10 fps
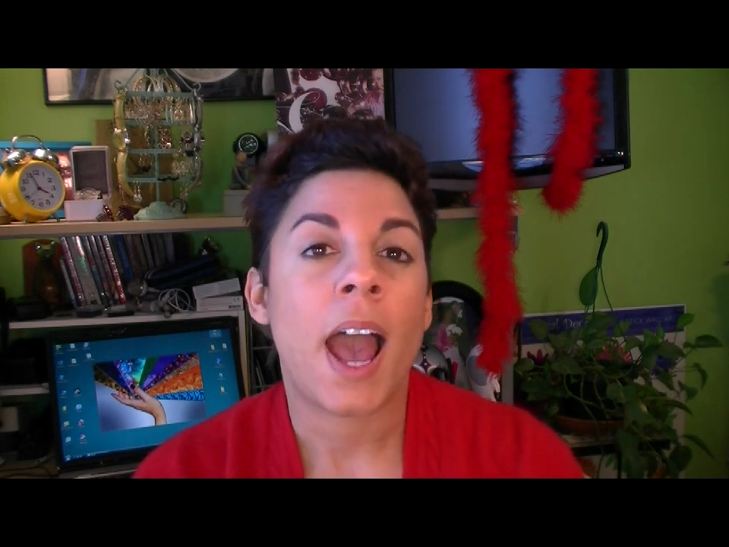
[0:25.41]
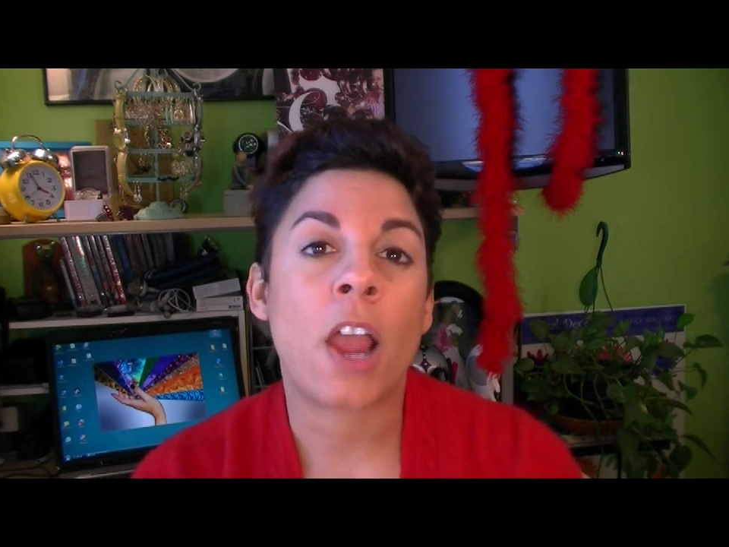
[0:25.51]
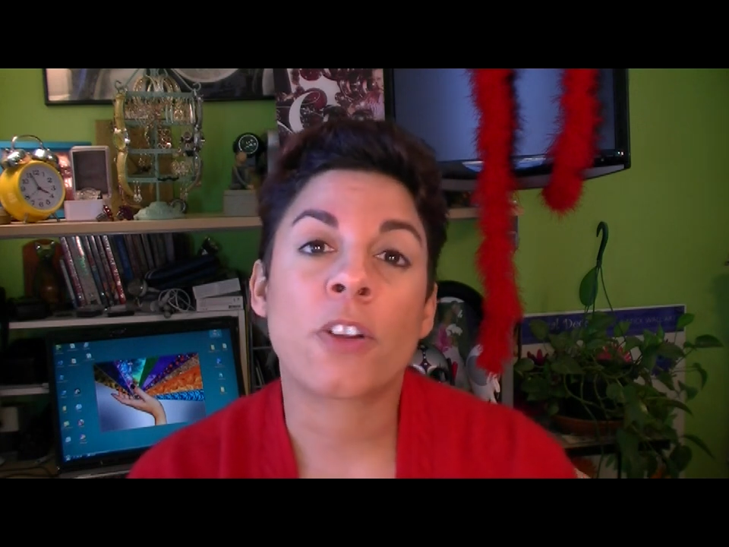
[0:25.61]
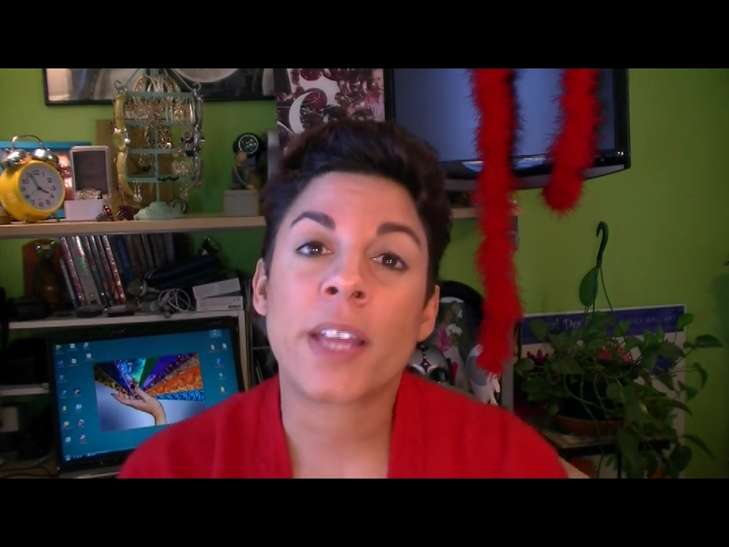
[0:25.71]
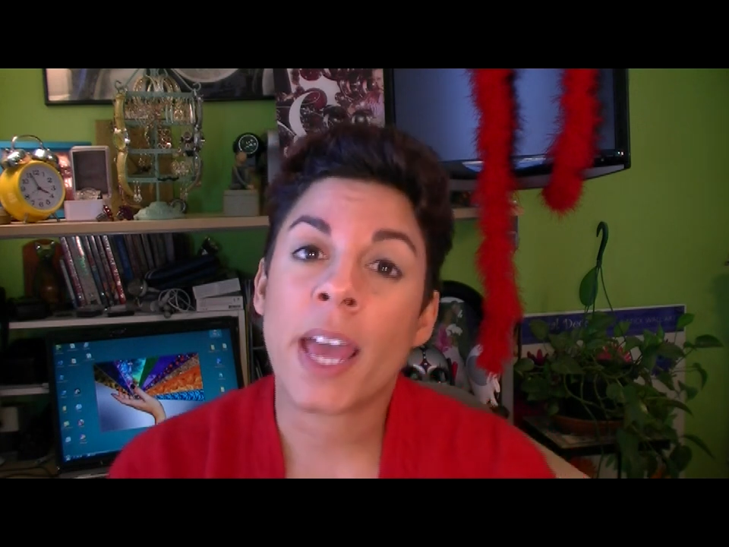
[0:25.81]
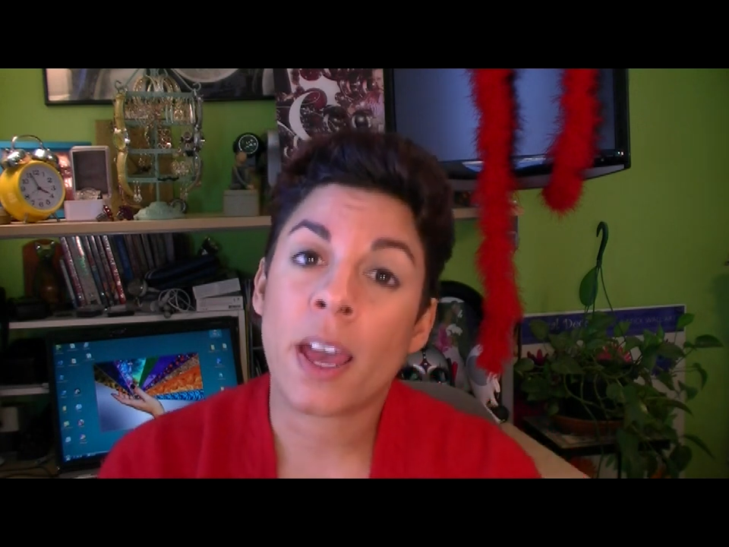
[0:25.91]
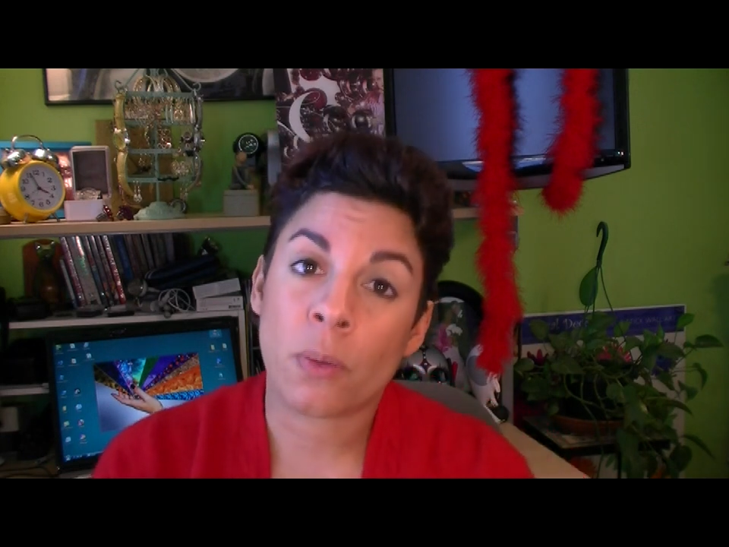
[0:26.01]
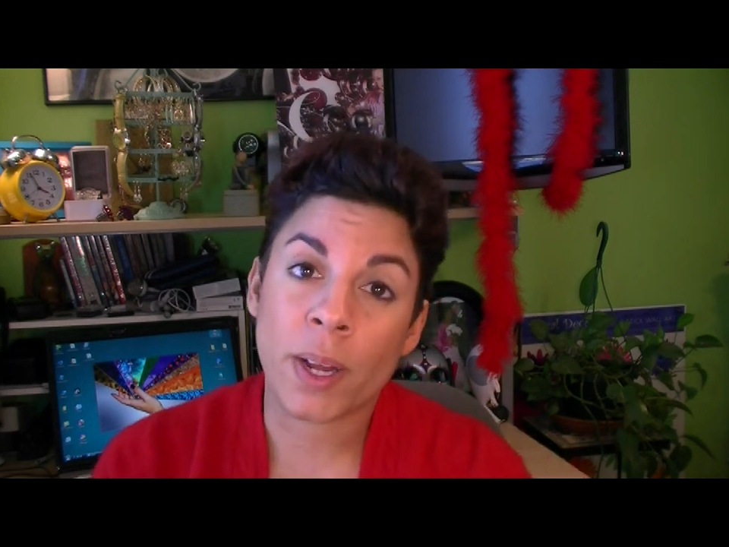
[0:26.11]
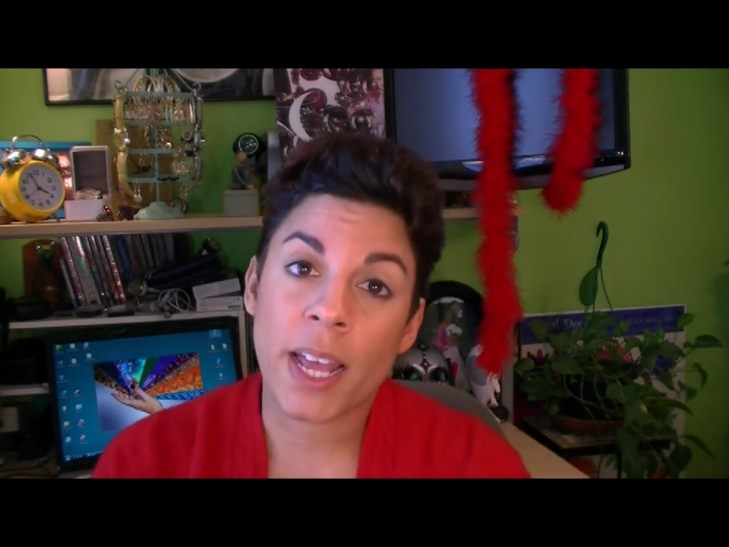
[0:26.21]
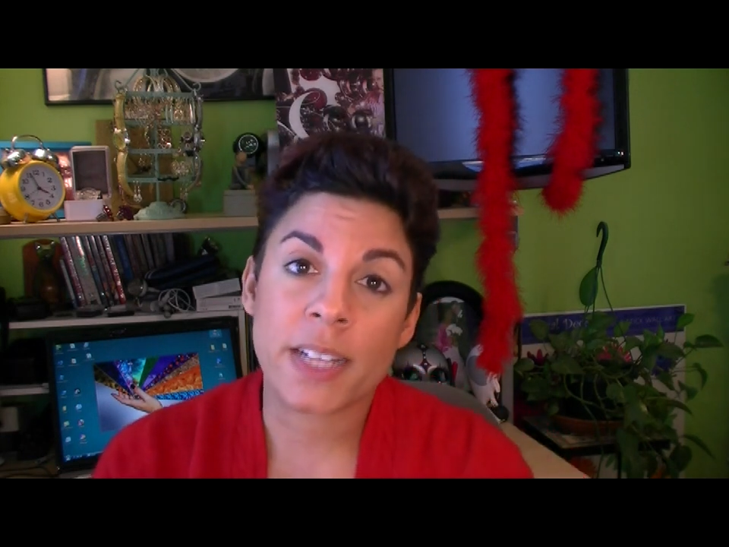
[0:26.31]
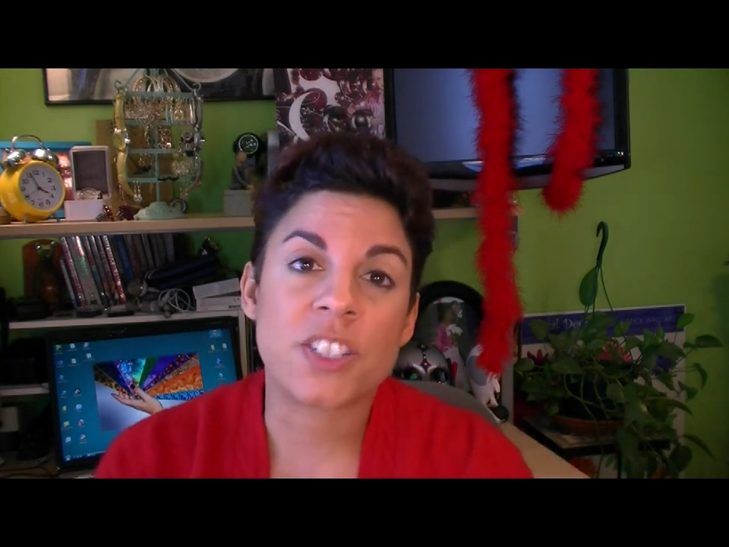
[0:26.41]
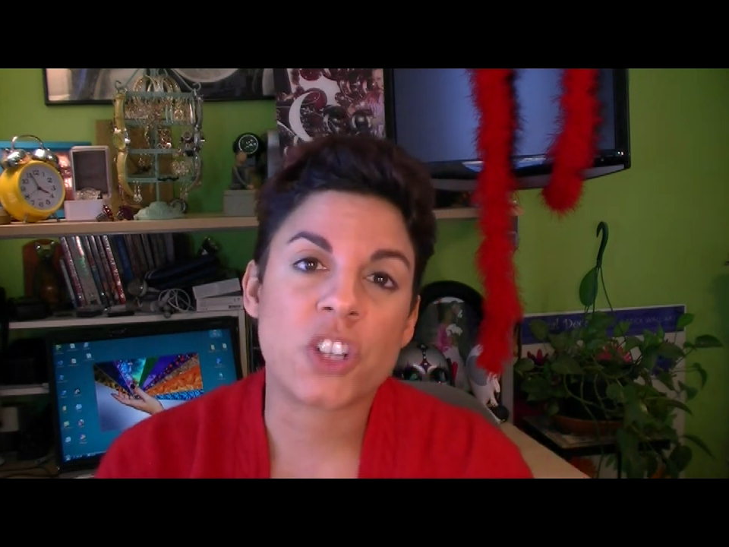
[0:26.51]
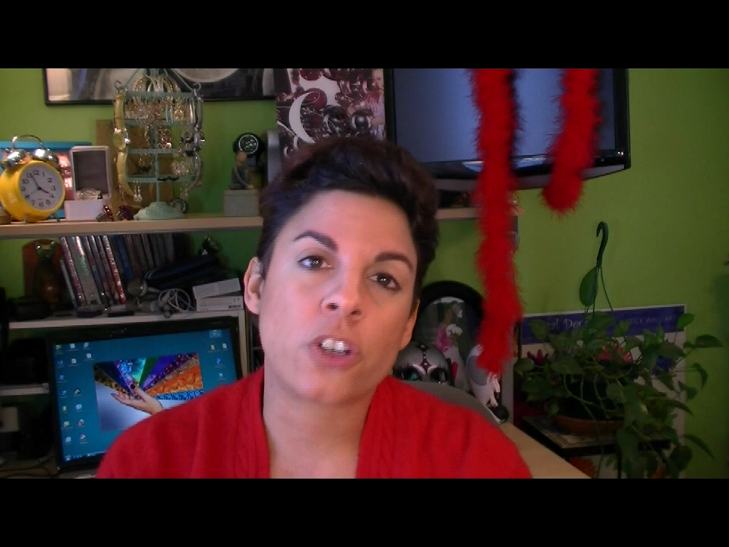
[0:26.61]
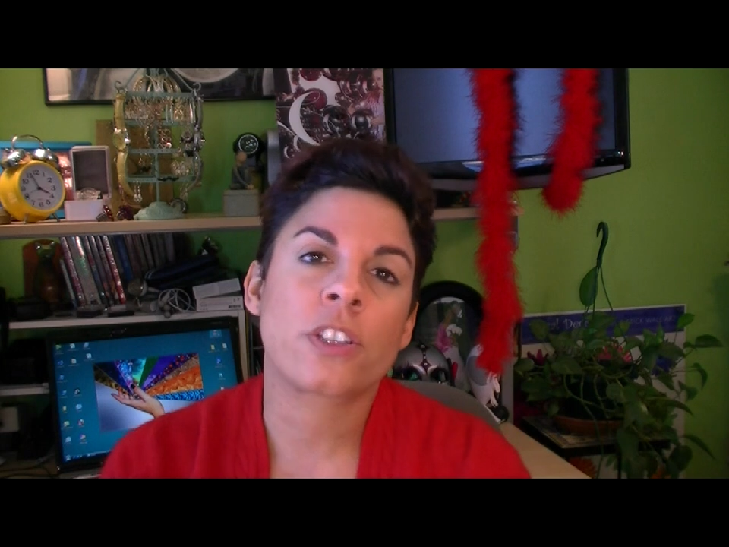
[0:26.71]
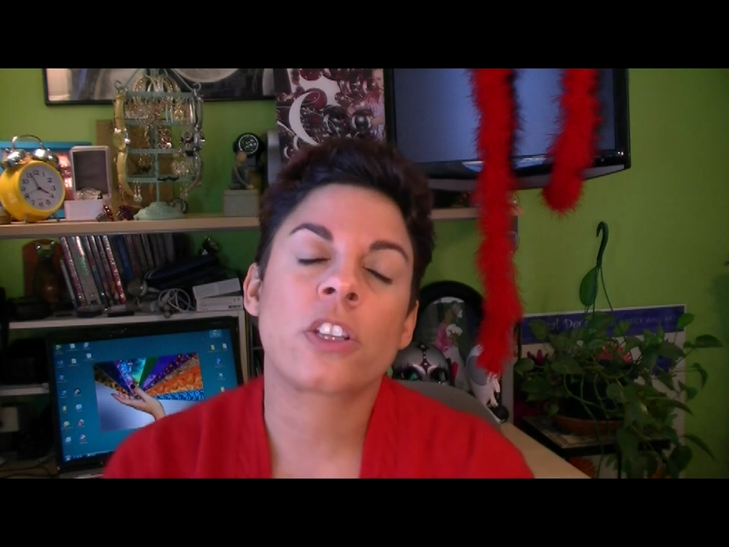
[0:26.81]
I already went ahead and
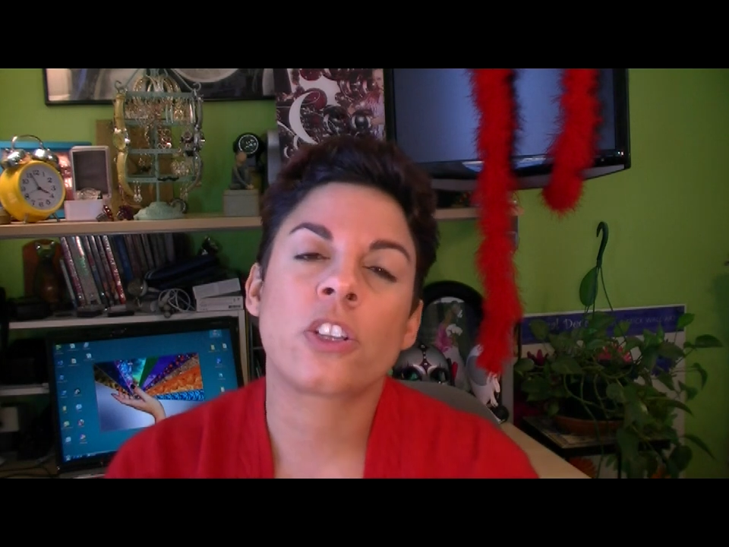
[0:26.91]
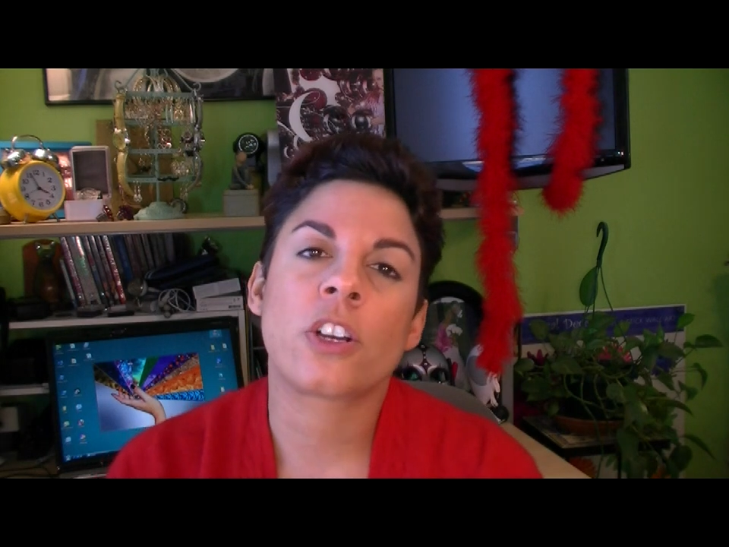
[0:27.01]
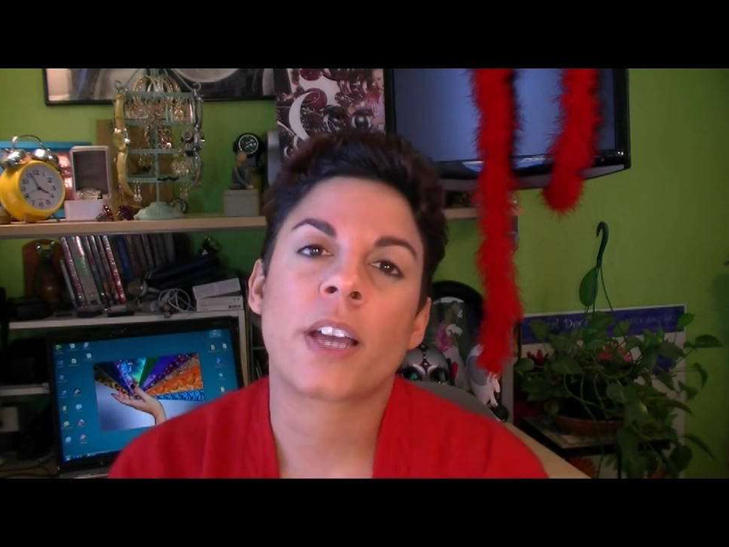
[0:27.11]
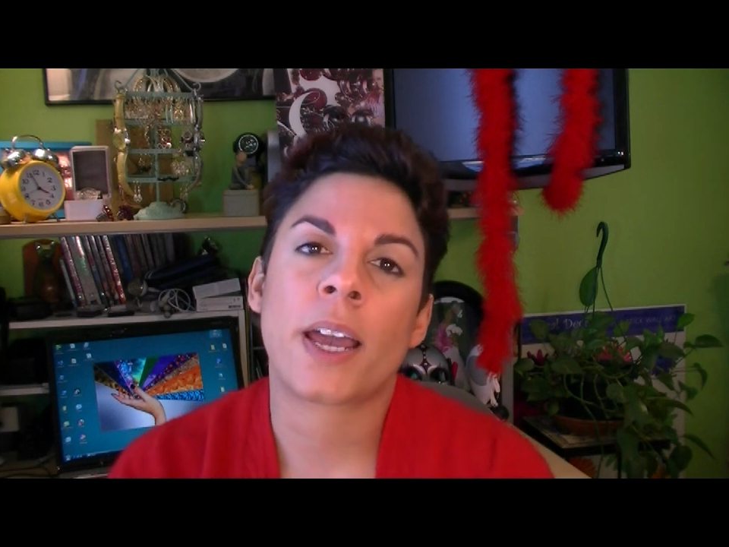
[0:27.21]
started the look.